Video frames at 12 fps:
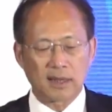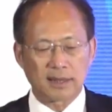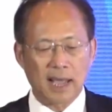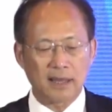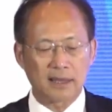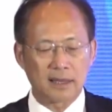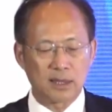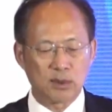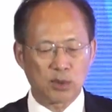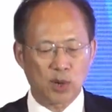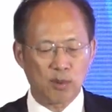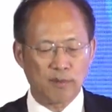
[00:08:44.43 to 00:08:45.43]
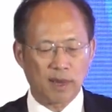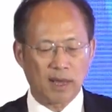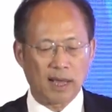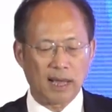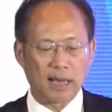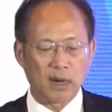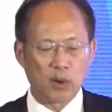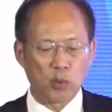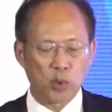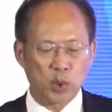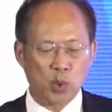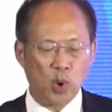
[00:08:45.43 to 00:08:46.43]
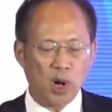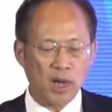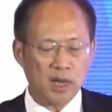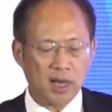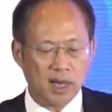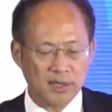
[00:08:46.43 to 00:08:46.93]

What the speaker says: That new term require